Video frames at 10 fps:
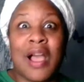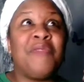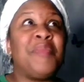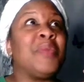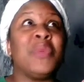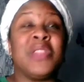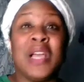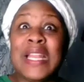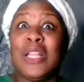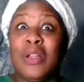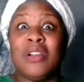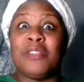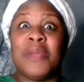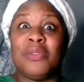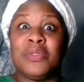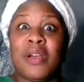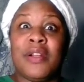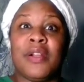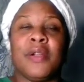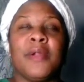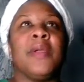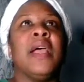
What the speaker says: I've been with Honey longer than my own daughter.